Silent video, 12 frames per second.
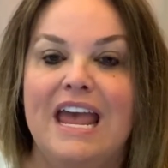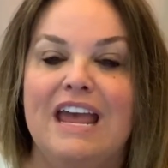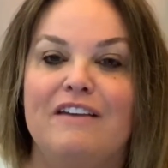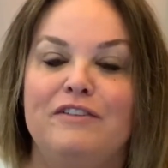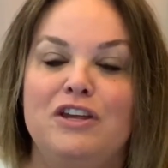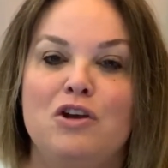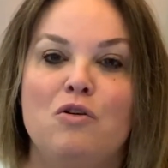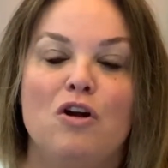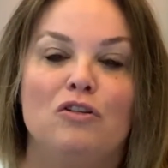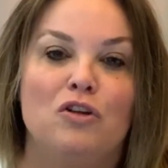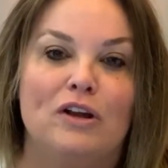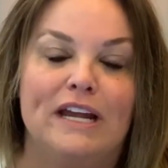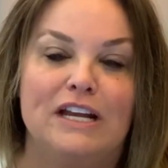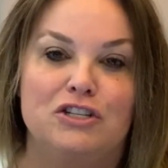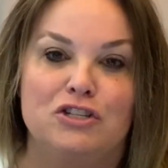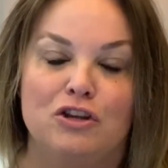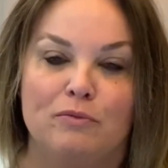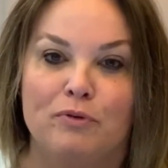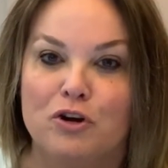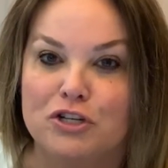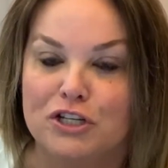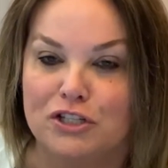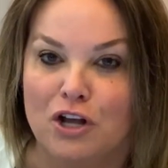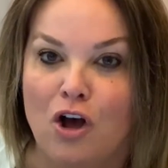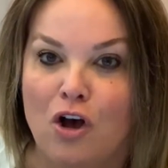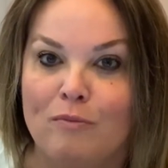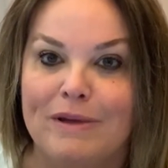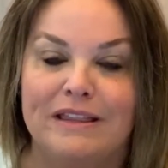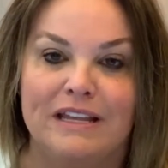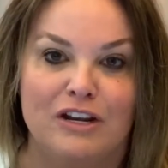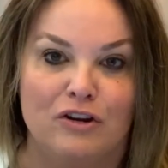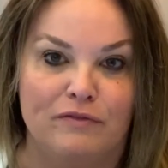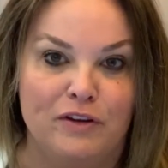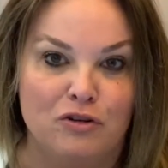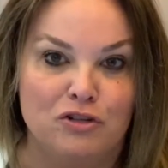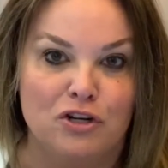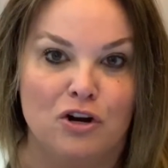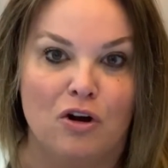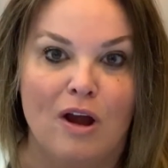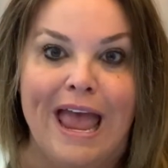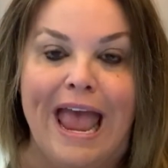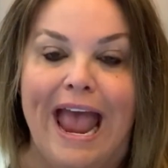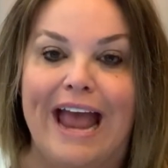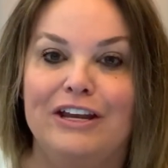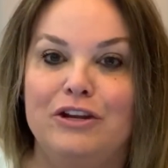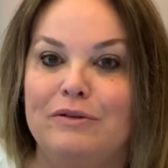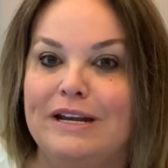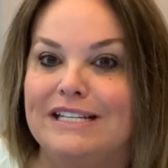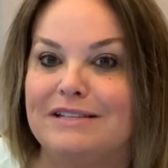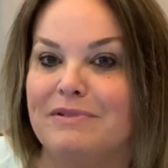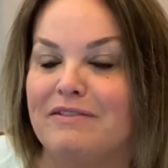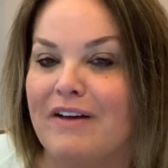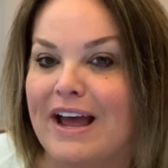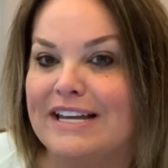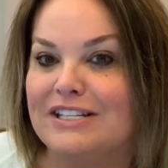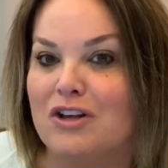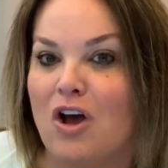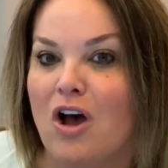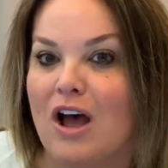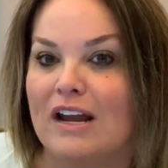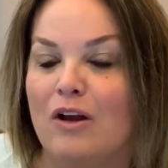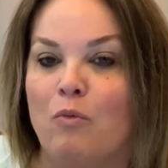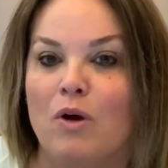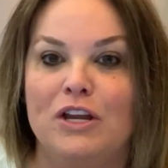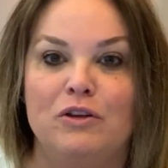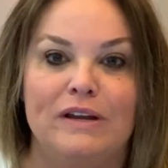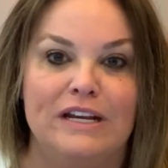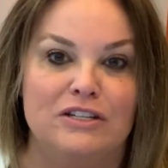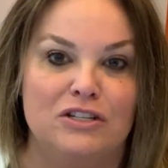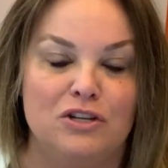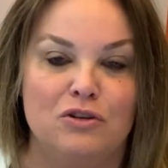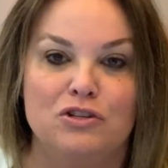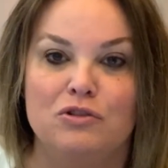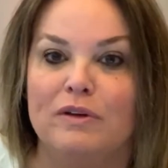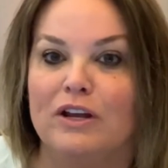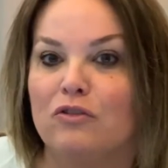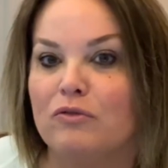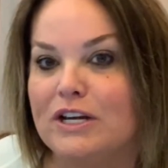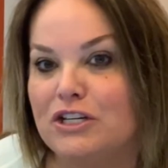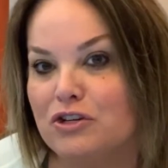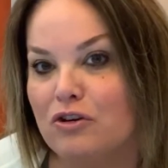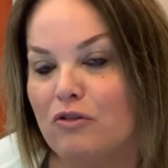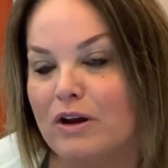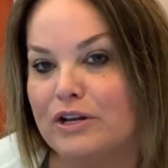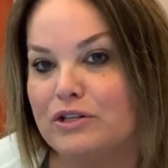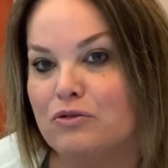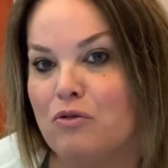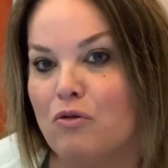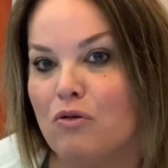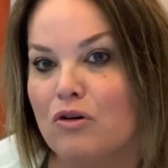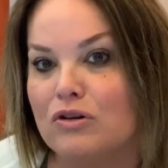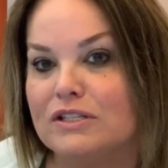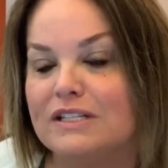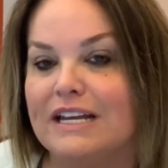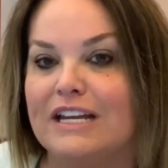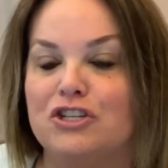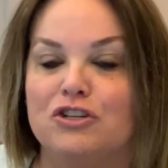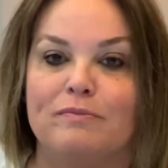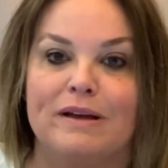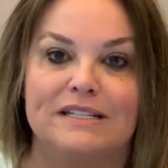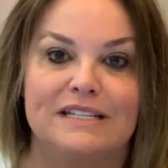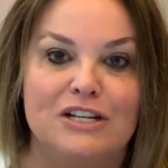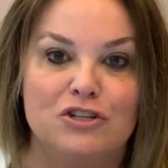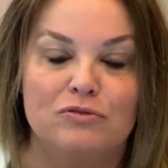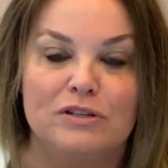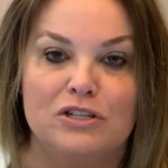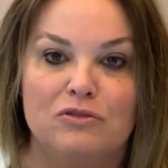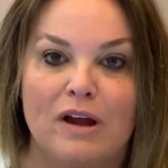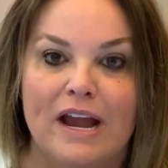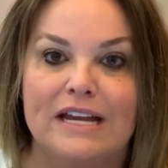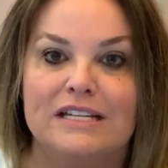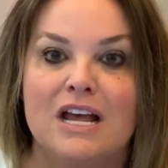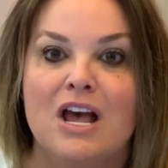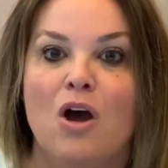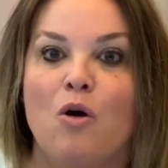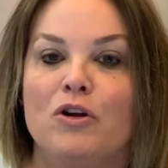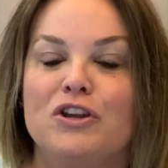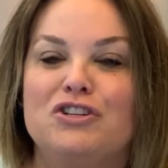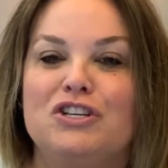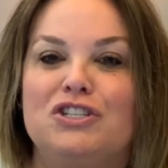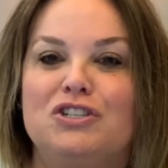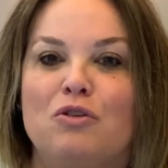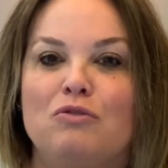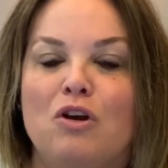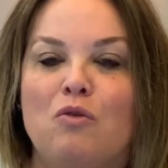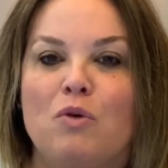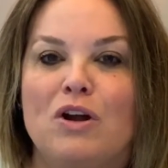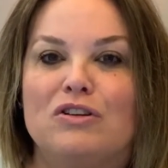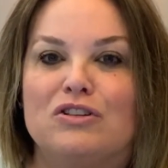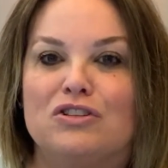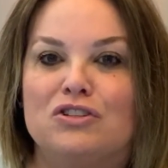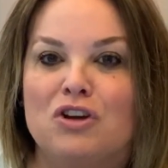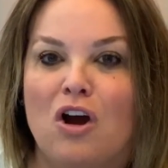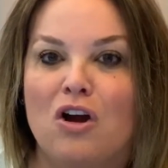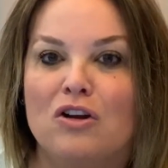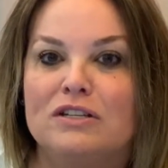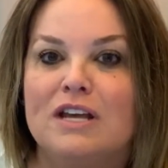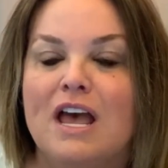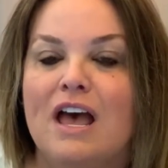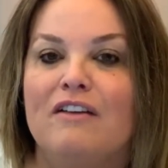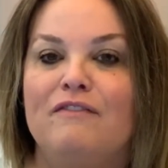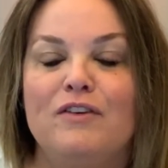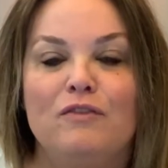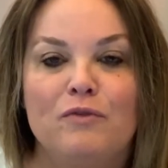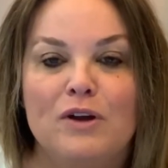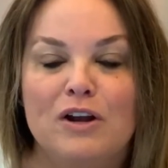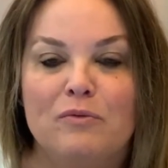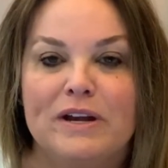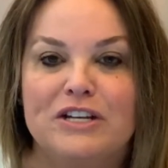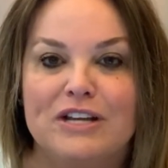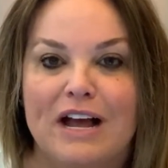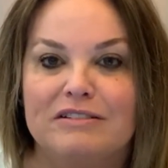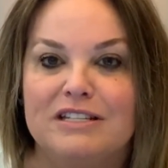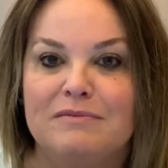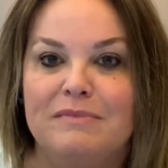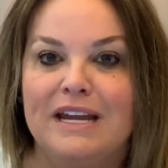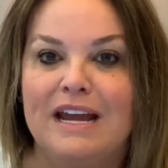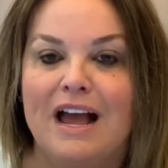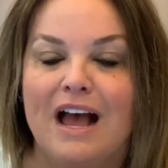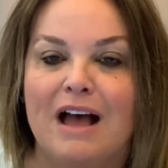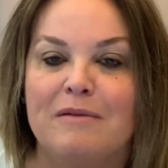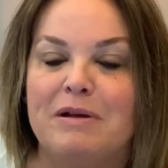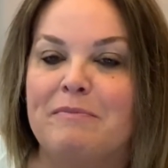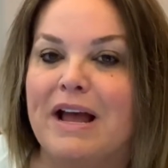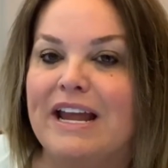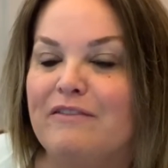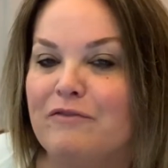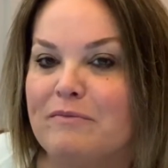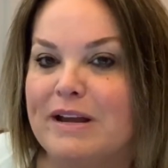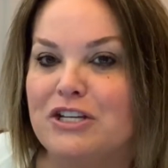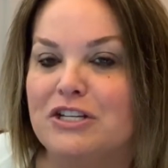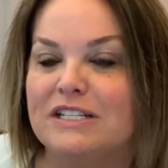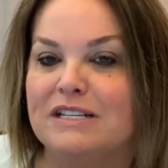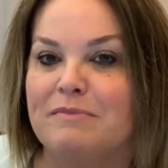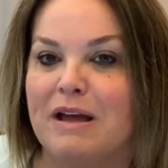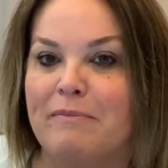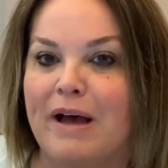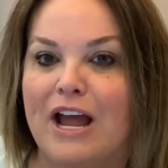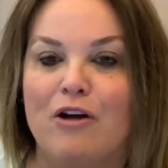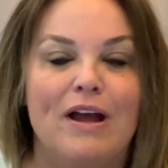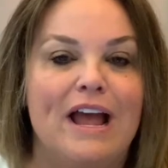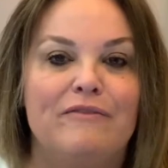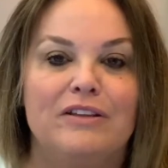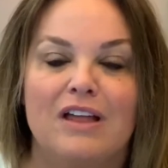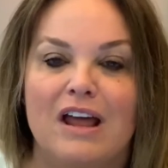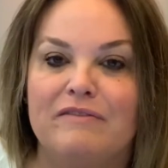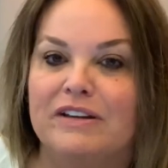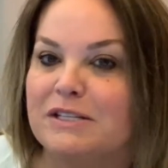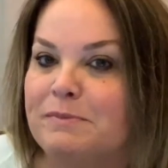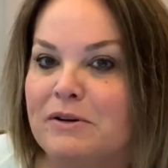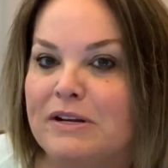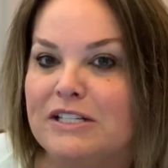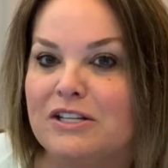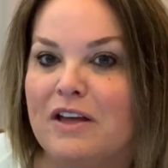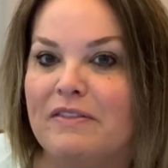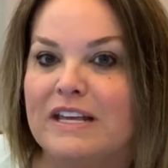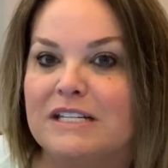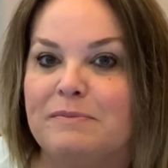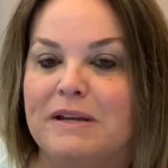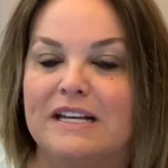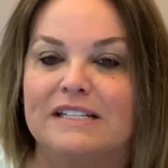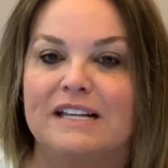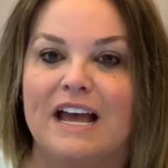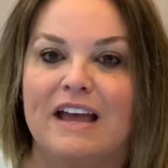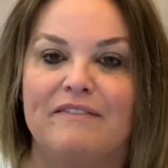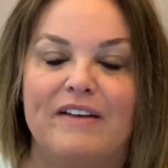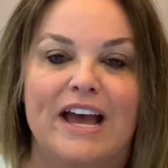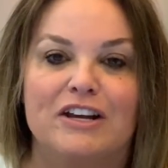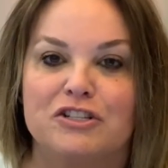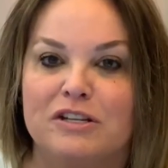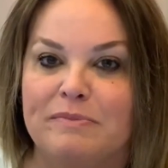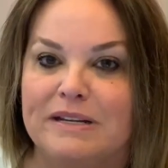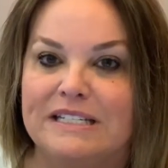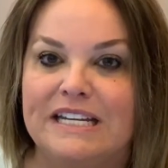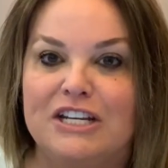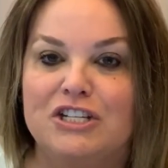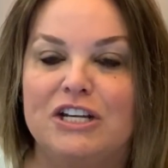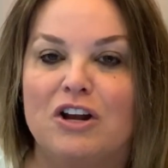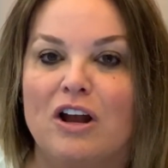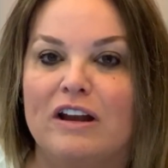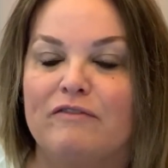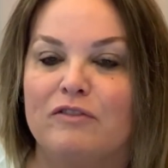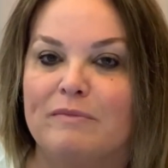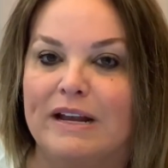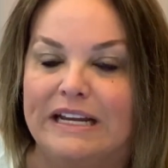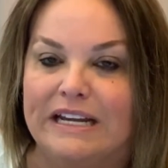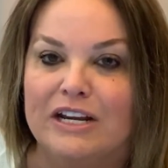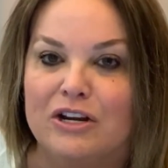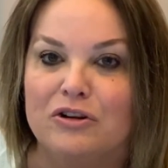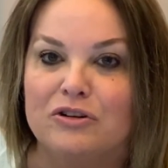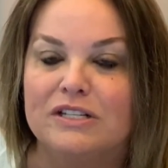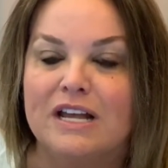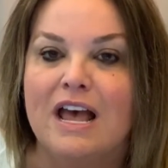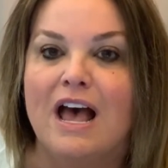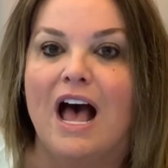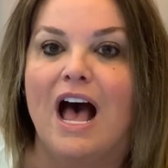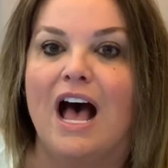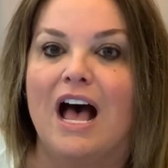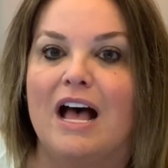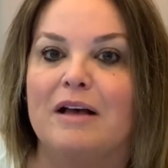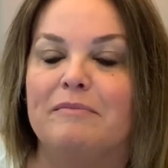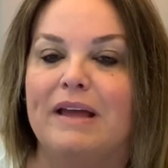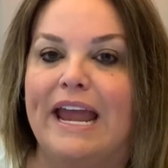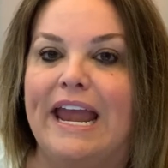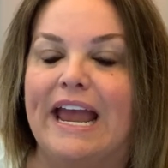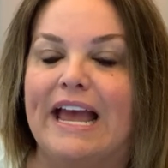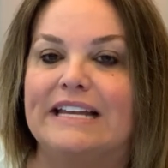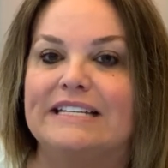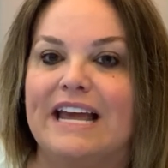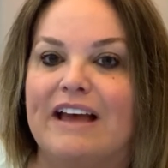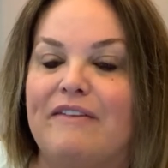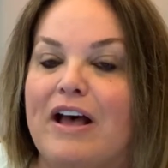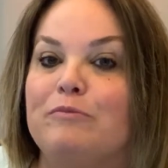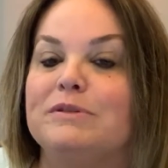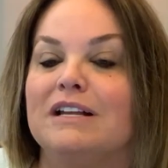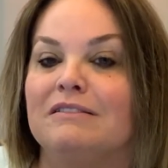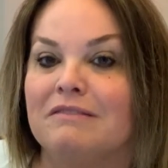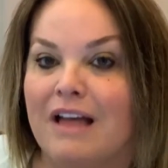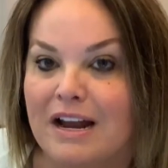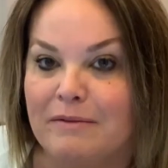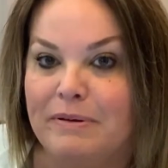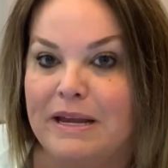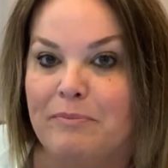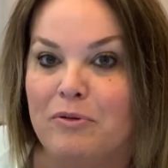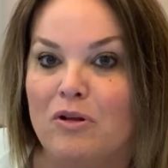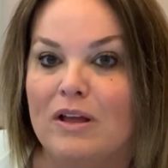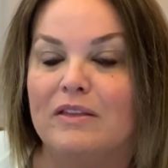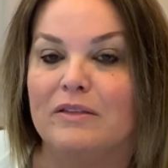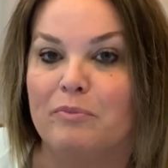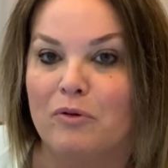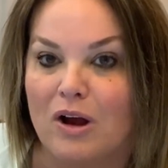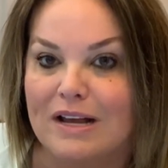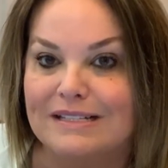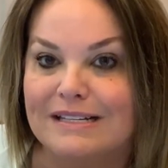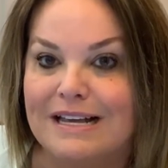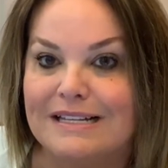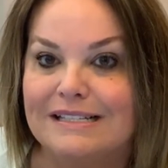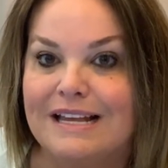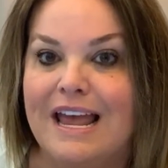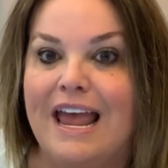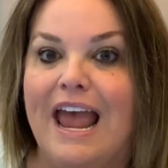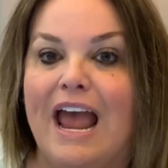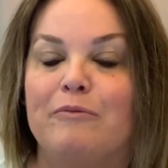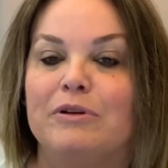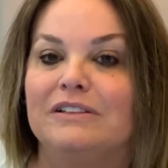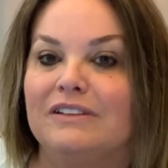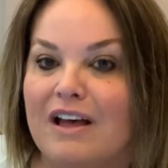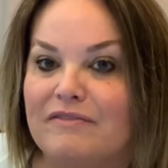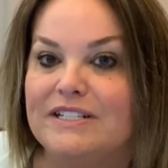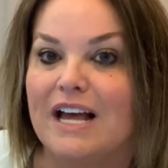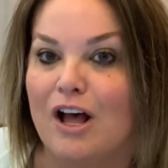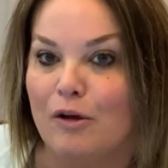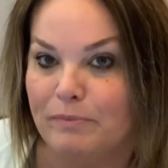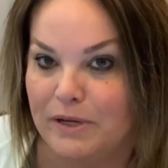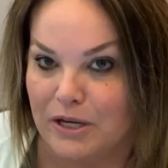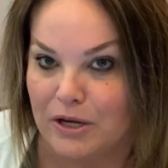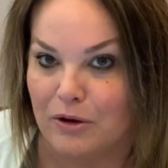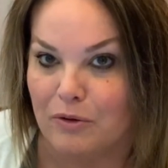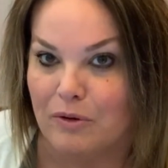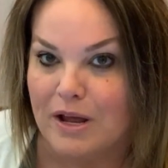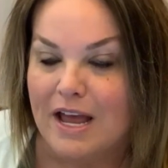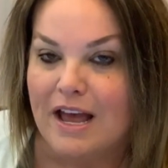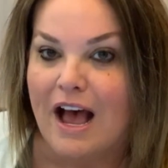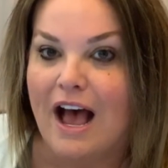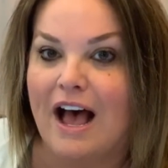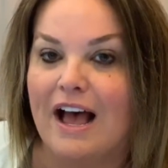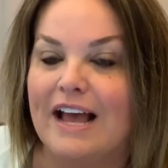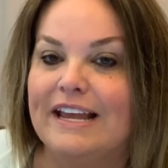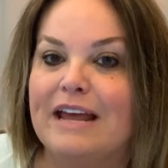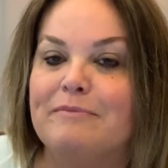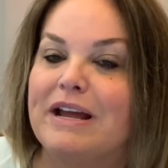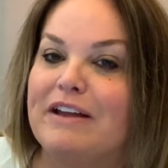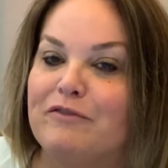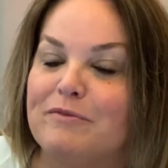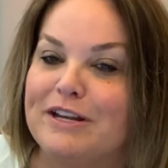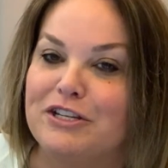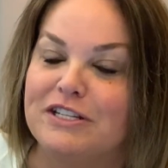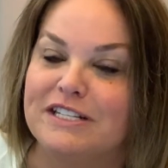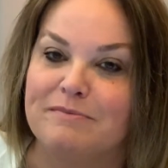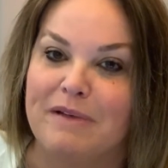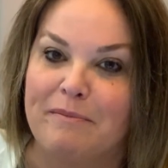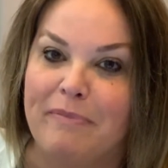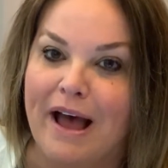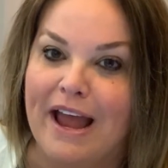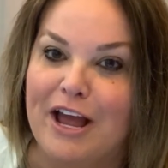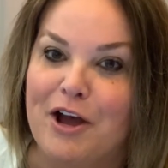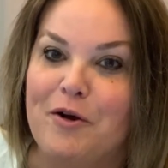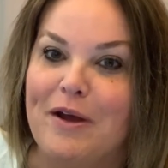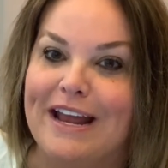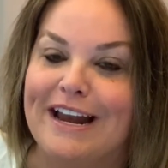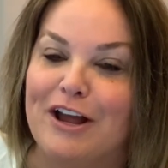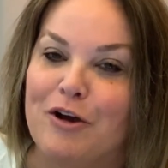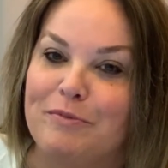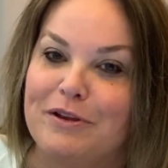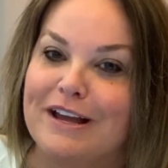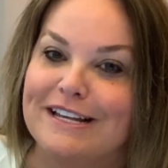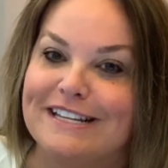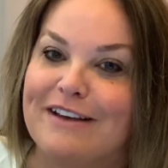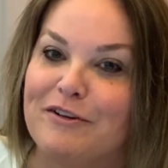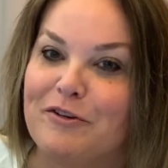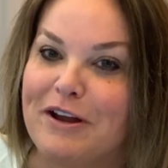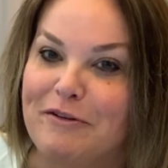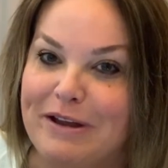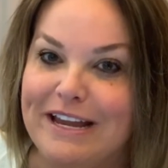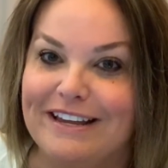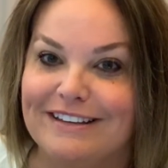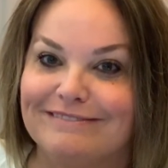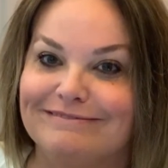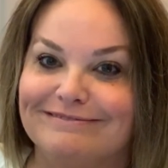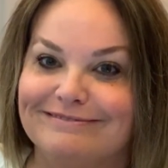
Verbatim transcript: If you are looking to purchase a home in the near future and you need some advice on what you need to do to increase your credit scores, to get your best interest rate, or you just don't know where to start, feel free to reach out to me. Um, my information's in my bio. I have a lot of experience on this because I've actually been teaching on it for many years um, and have helped a lot of people in the process and would love to help you. Uh, again, my information's in my bio and I hope you guys have a great week.